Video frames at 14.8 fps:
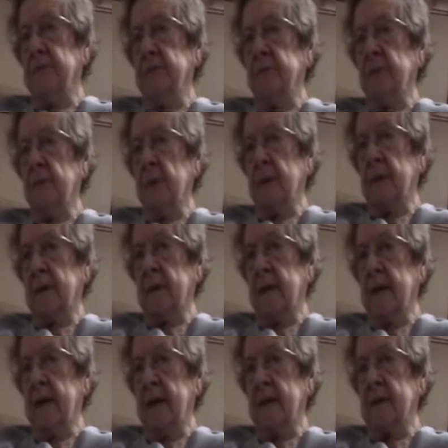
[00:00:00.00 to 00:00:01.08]
the one
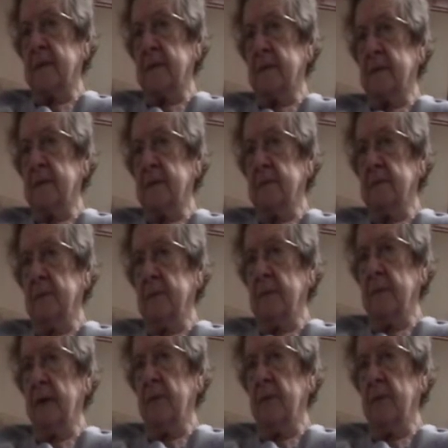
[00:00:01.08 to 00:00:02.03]
class. I